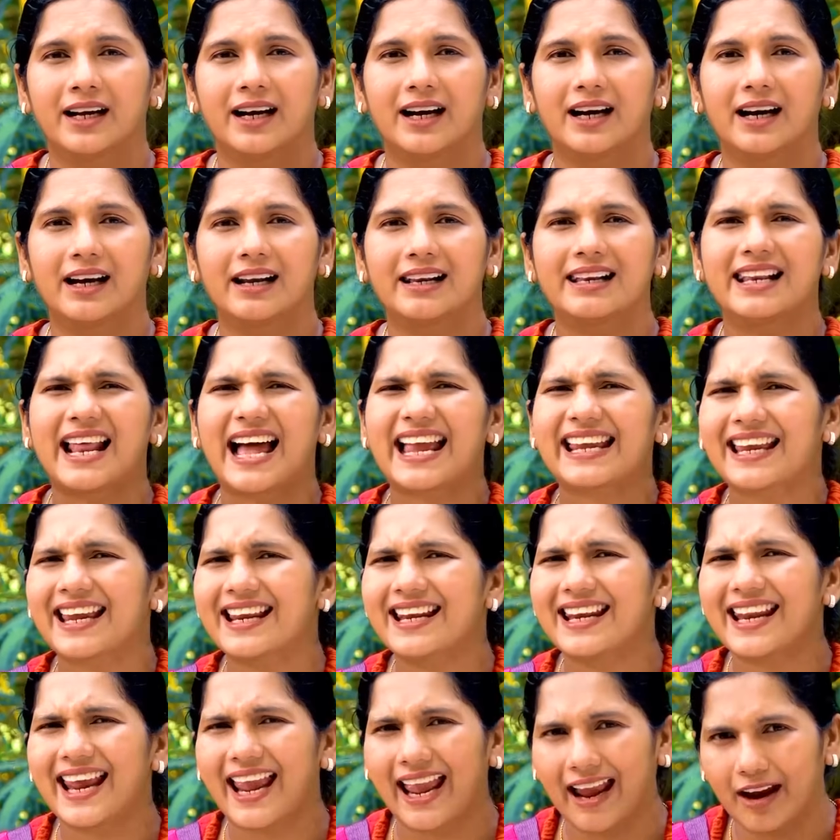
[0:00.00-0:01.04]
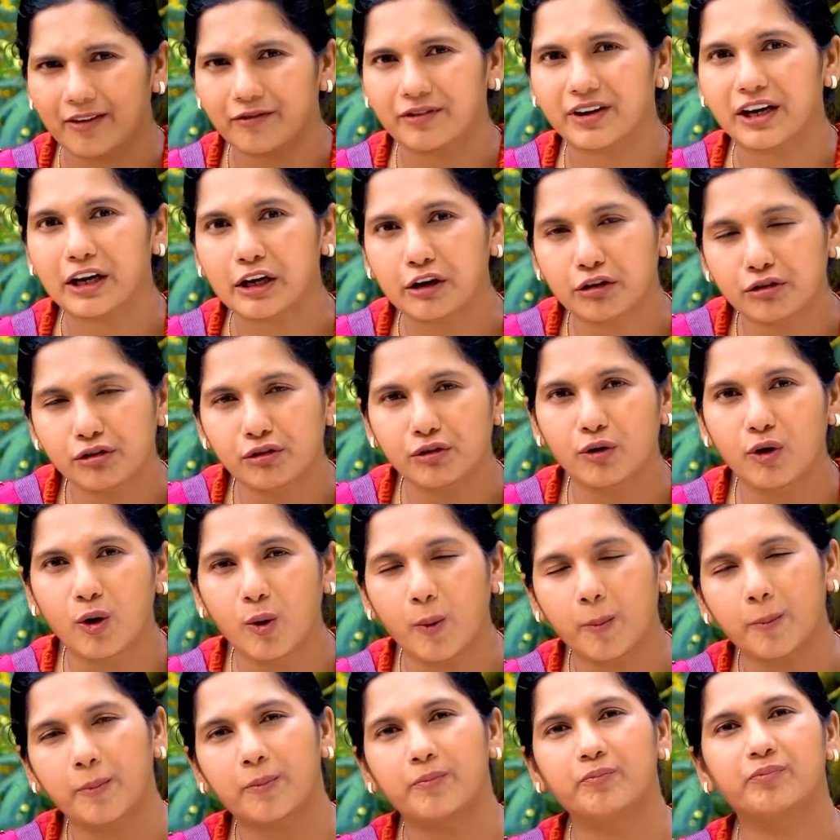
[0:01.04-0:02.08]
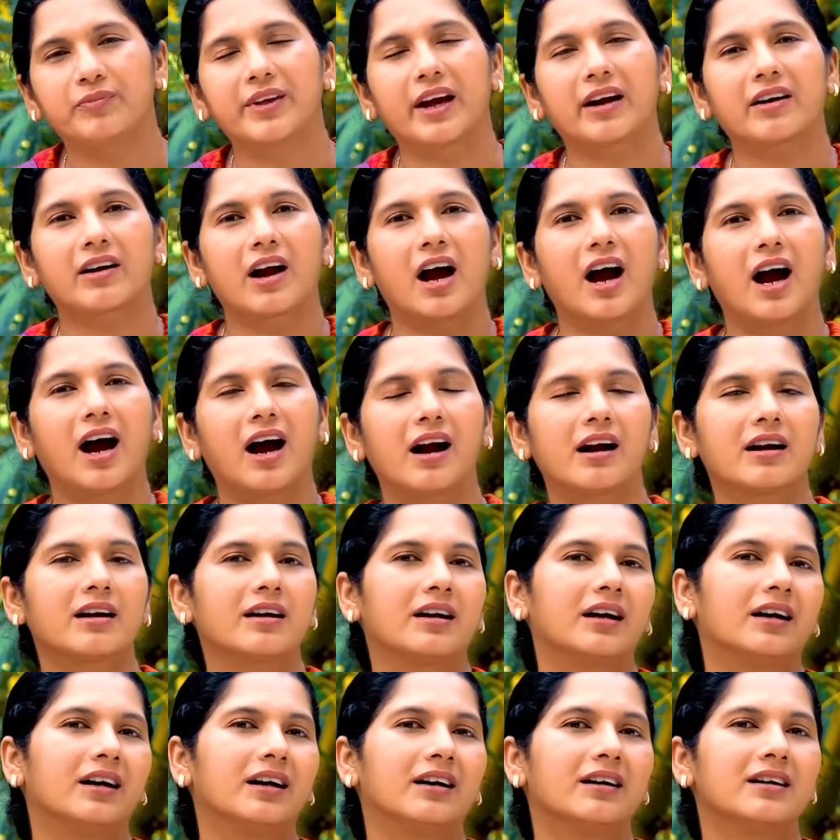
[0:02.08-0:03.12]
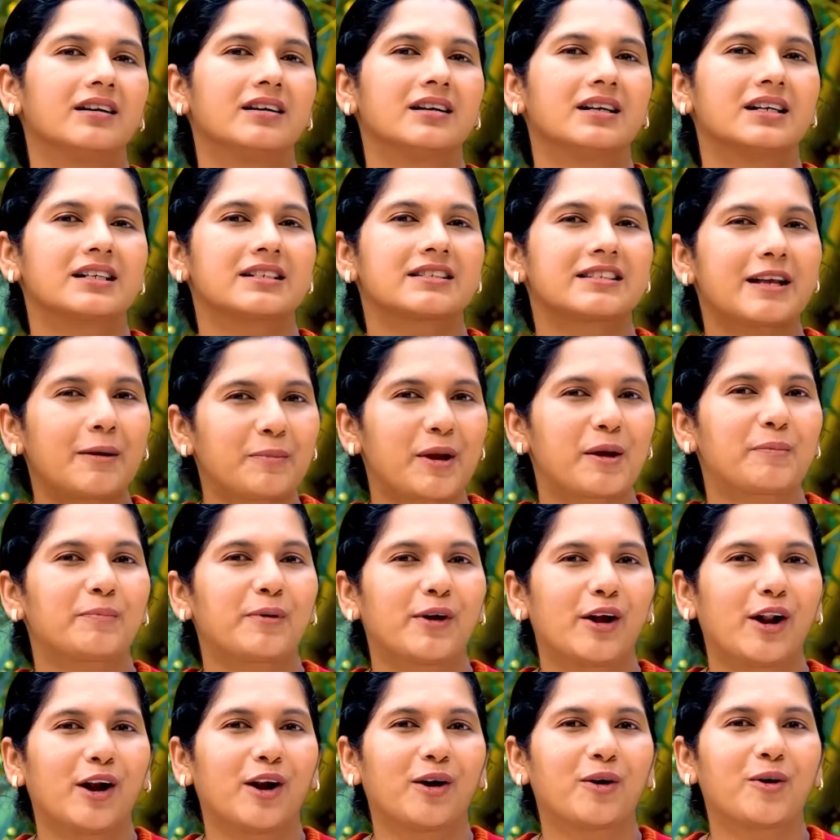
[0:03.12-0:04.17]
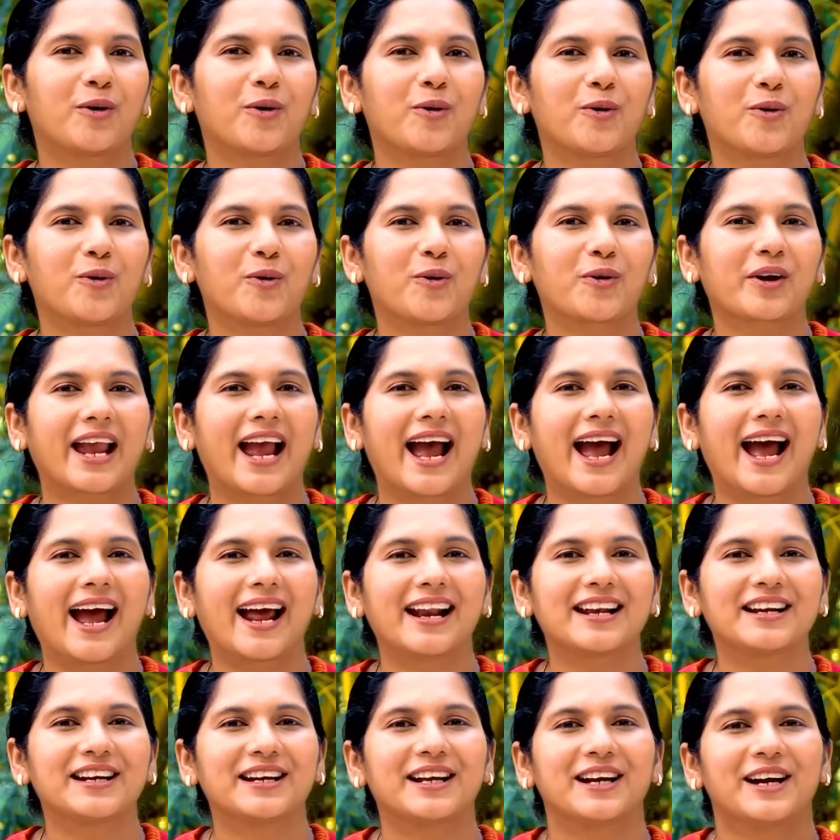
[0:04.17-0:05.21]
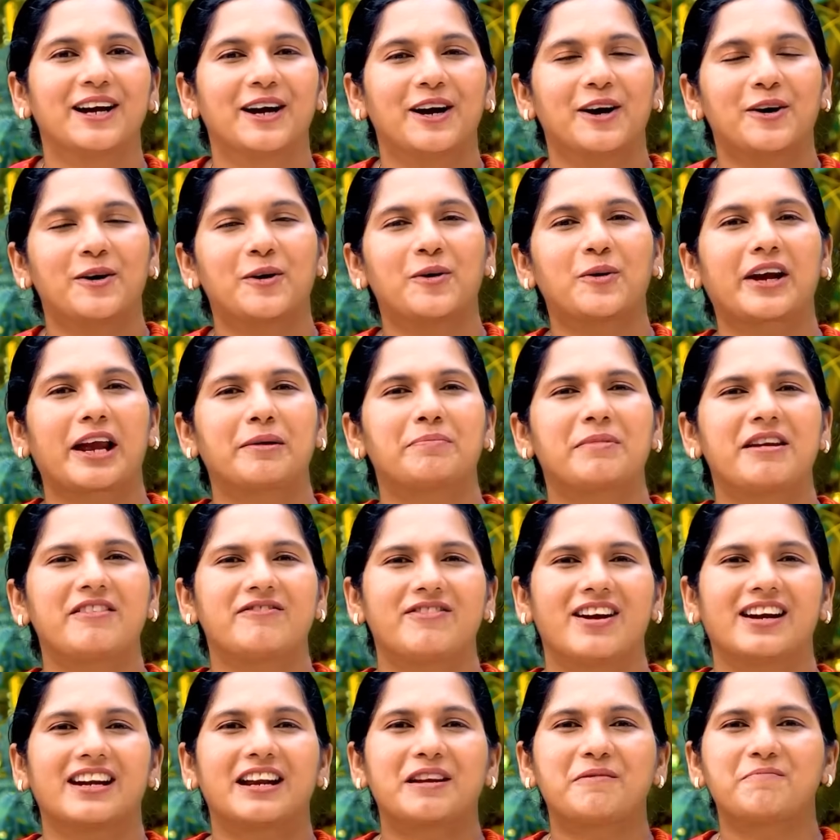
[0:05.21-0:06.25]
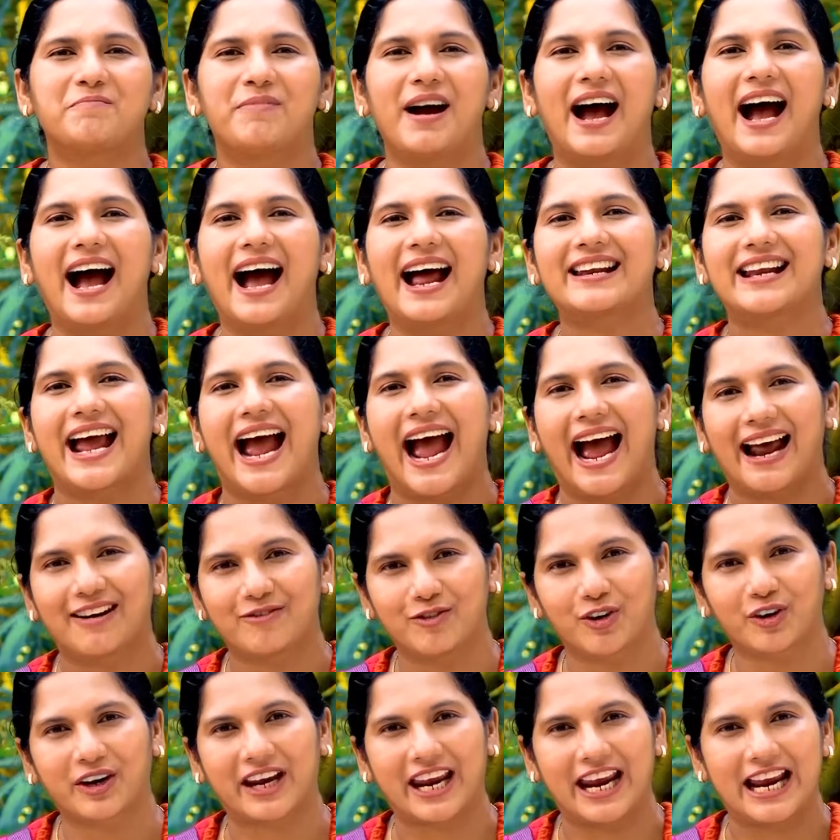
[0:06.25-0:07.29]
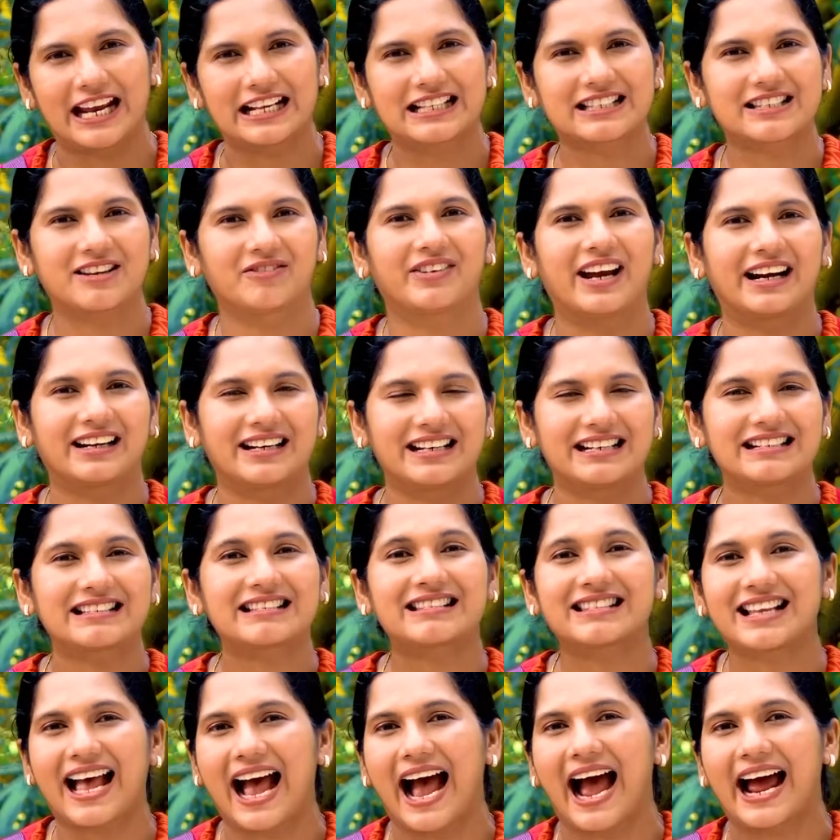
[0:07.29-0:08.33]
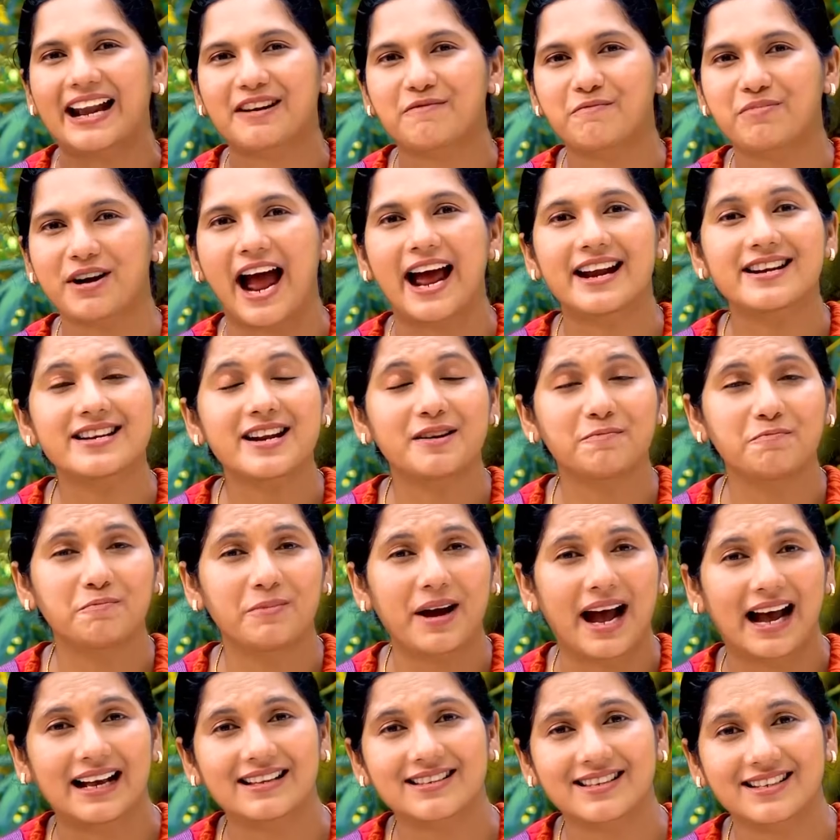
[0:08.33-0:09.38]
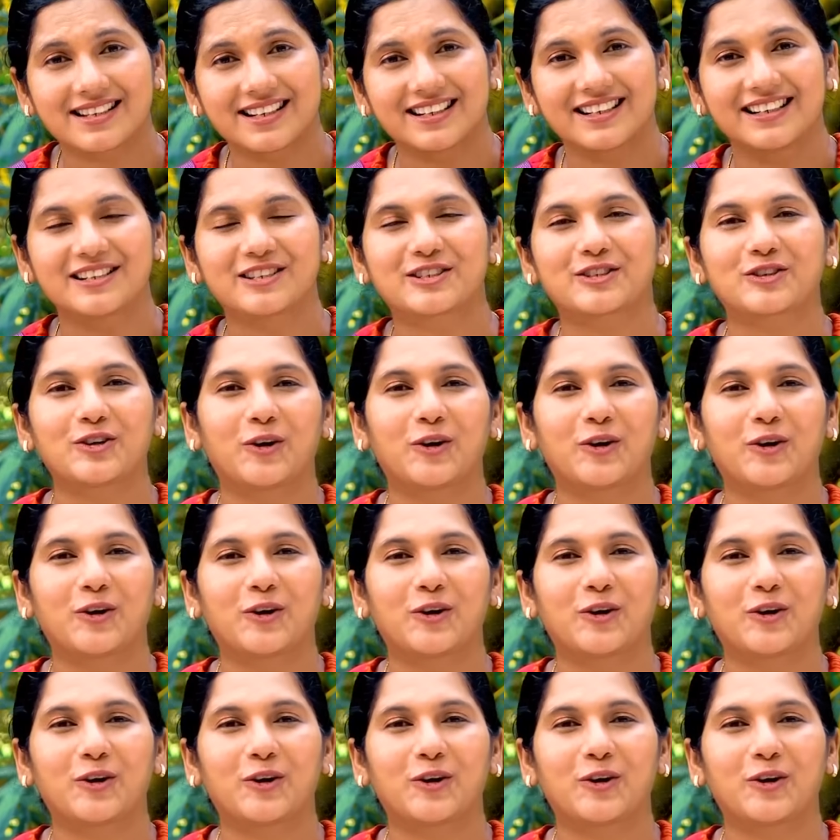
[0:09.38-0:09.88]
like in every group, there are some people who can be very bad advocates, very sad brand ambassadors.